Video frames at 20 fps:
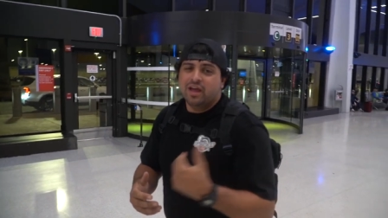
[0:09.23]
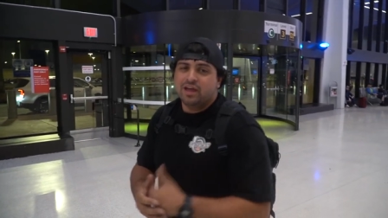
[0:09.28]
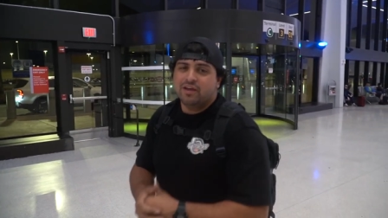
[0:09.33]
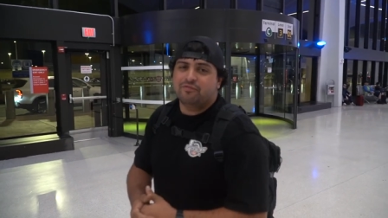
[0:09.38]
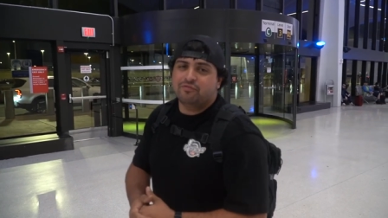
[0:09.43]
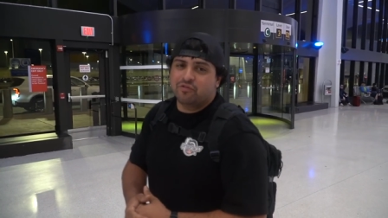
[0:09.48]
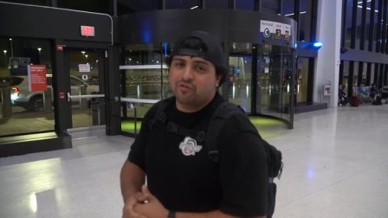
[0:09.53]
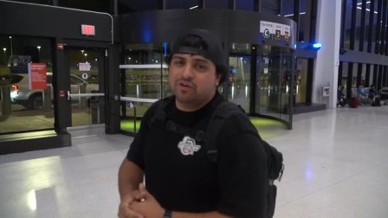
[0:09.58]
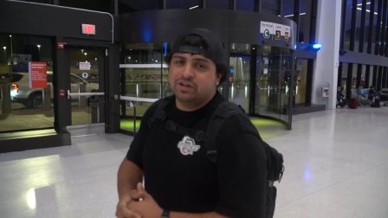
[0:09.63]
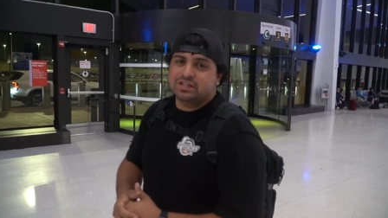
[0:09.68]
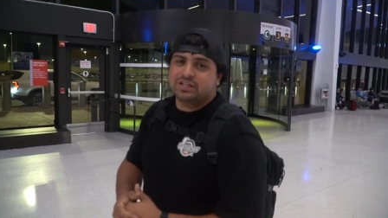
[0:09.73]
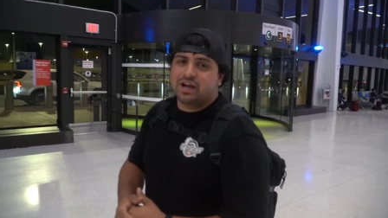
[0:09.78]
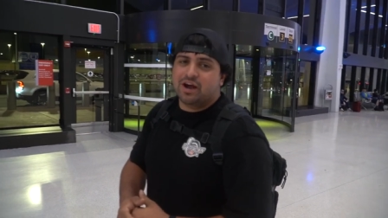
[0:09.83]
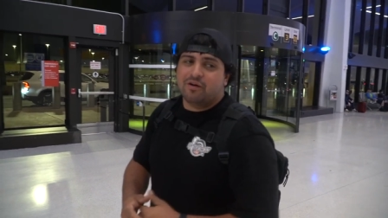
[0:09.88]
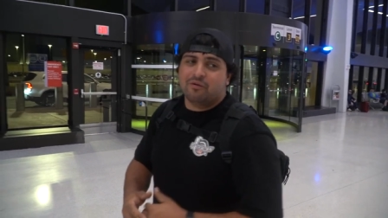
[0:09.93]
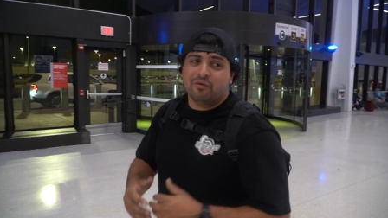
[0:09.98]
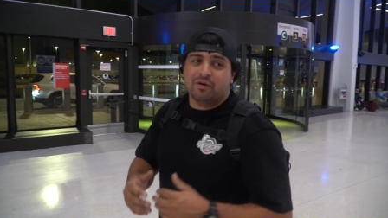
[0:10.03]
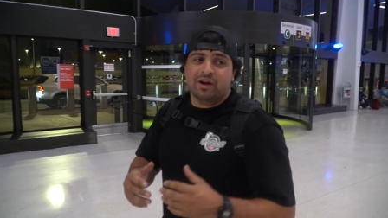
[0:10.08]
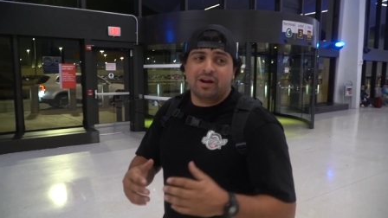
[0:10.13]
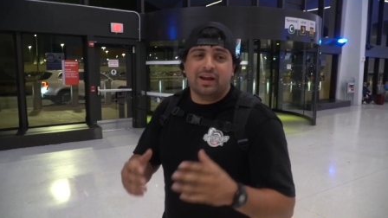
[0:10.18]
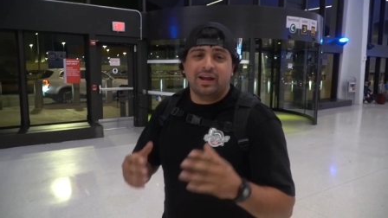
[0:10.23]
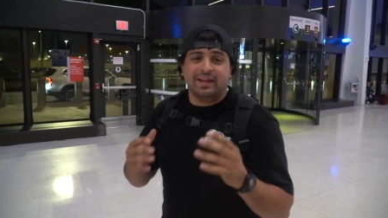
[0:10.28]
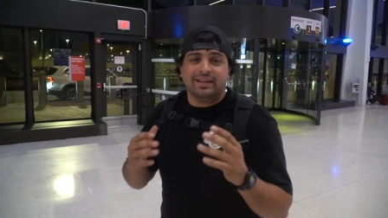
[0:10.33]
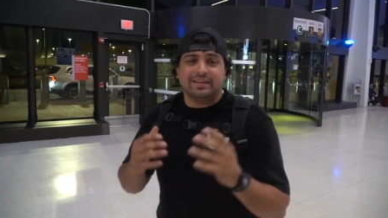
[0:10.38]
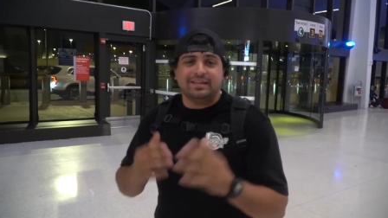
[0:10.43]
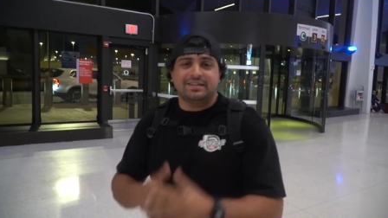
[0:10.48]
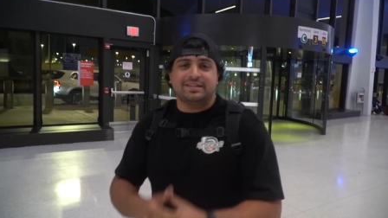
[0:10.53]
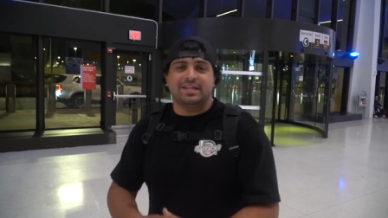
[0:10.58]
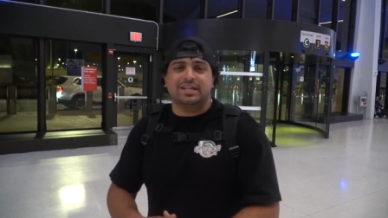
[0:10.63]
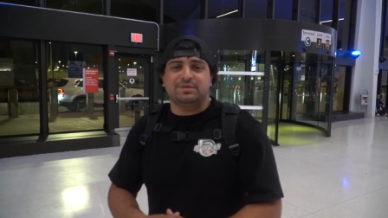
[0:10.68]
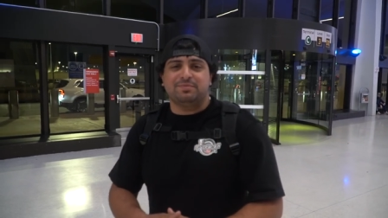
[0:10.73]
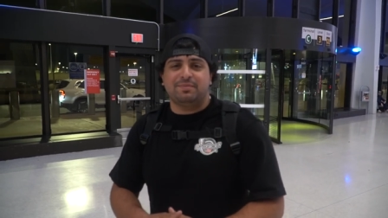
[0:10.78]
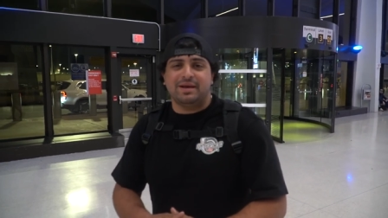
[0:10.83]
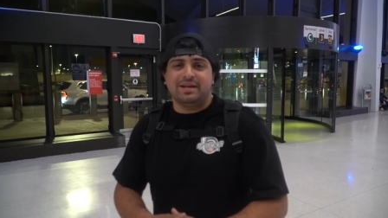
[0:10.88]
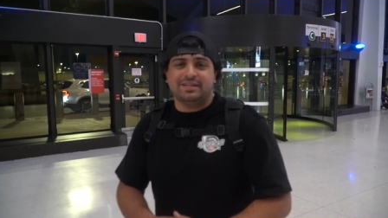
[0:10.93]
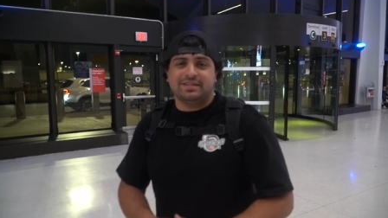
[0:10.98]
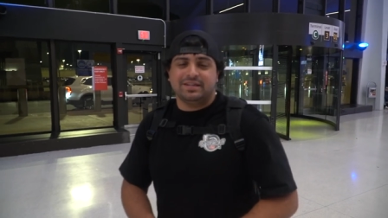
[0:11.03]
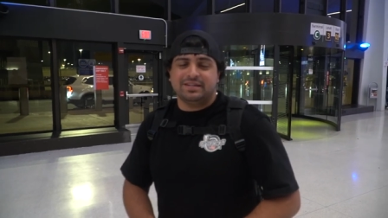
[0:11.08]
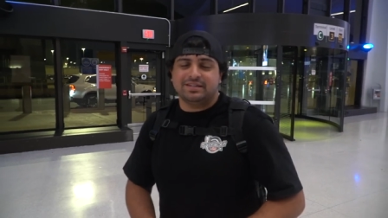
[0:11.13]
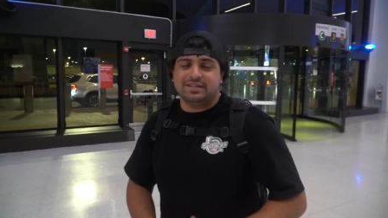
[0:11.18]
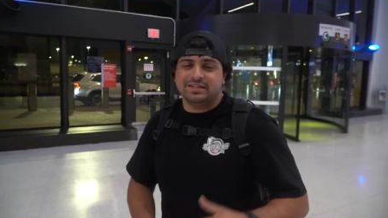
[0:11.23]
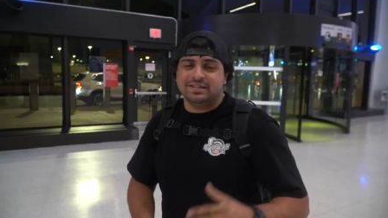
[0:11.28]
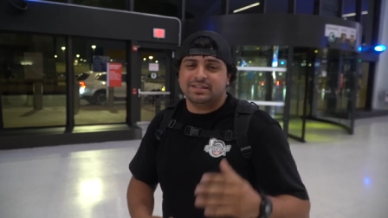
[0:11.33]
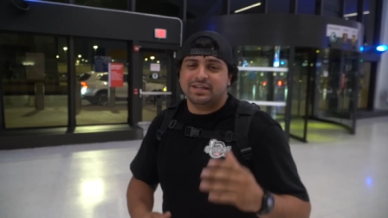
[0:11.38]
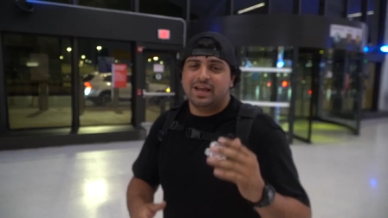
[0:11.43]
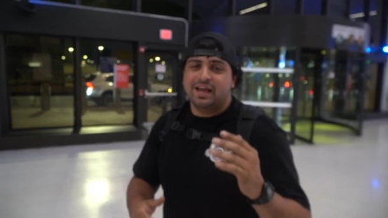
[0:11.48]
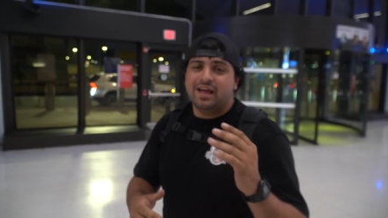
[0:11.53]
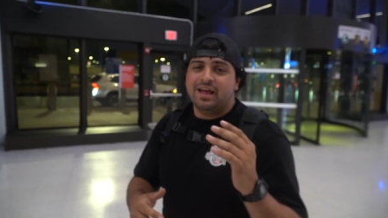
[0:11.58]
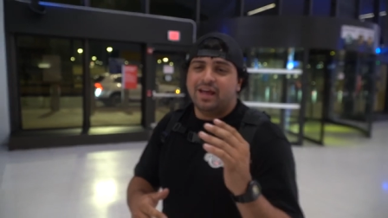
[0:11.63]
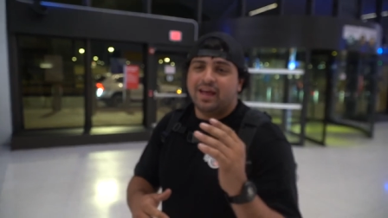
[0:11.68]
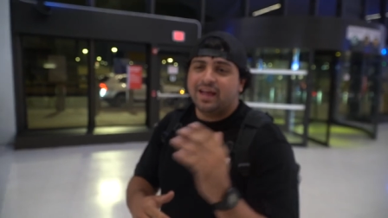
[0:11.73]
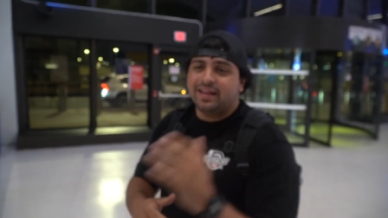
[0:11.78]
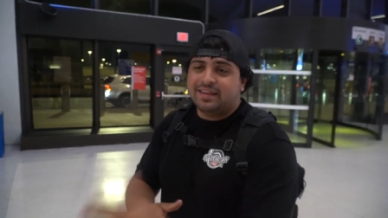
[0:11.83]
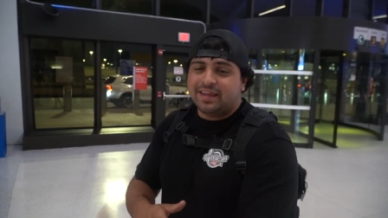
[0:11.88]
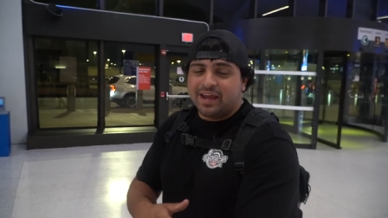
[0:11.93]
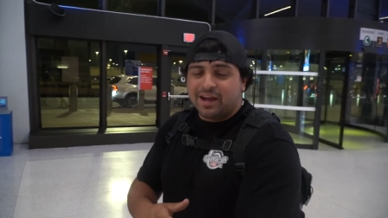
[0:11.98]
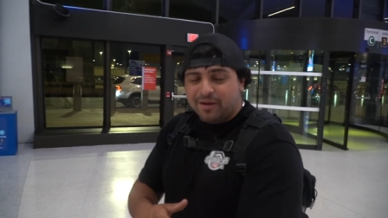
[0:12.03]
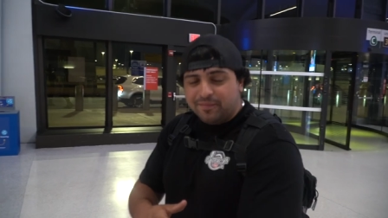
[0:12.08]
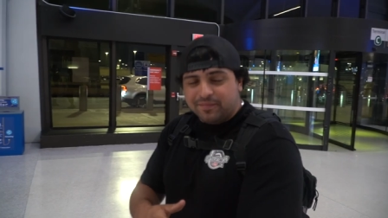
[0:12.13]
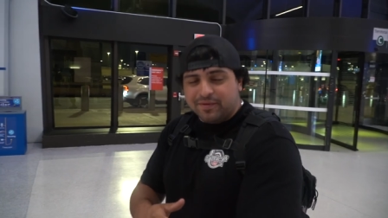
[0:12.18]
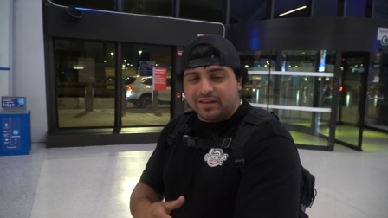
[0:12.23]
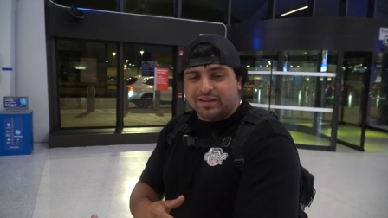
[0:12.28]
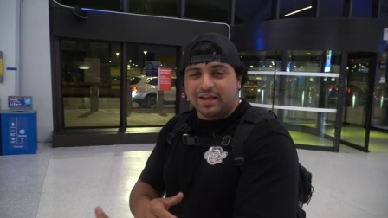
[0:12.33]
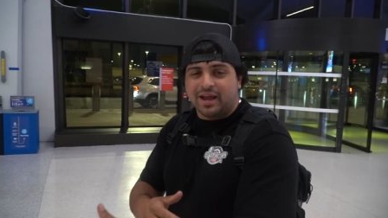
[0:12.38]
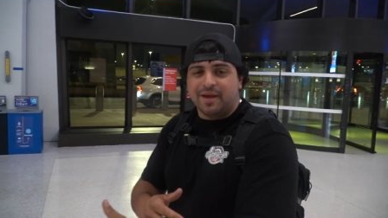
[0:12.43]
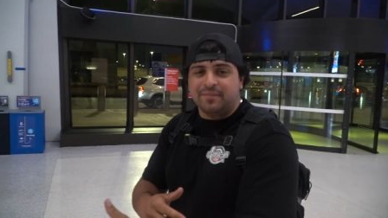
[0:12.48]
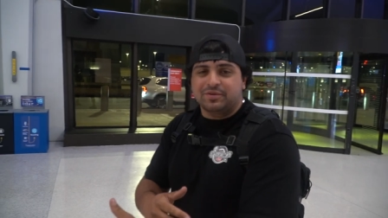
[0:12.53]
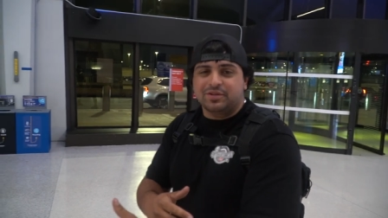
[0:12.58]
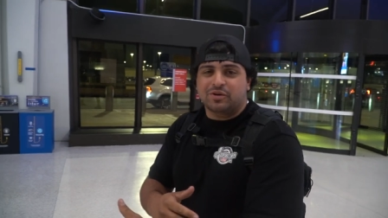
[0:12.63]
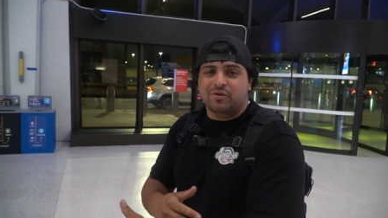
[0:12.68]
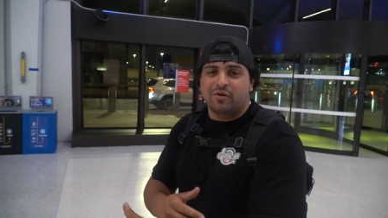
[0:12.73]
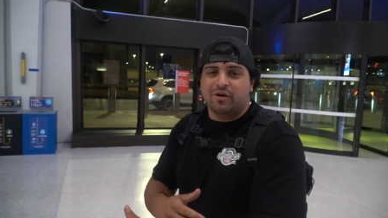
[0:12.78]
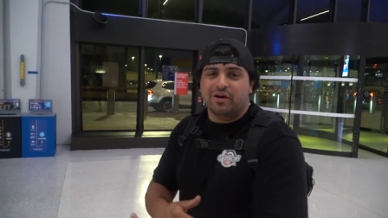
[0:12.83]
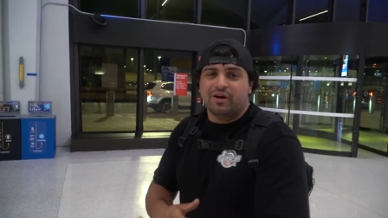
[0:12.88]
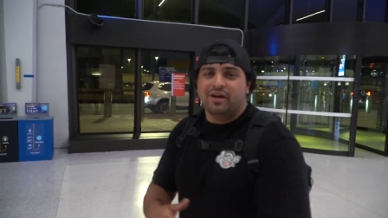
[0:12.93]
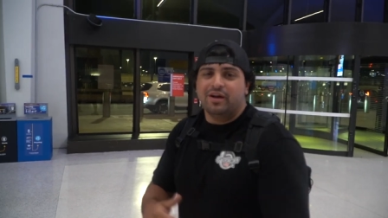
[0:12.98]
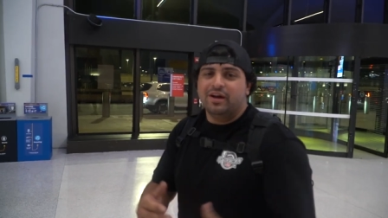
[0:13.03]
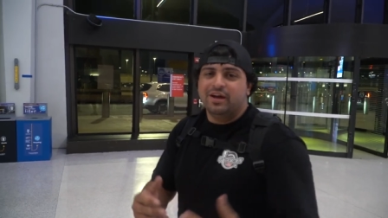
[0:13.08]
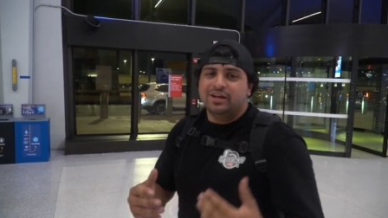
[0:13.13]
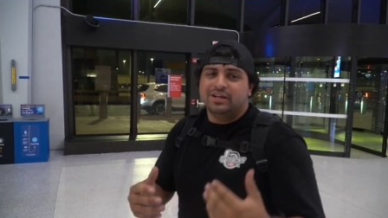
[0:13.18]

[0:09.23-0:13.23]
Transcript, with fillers: He flew us out. We're gonna get the six by sixes and take him to Times Square.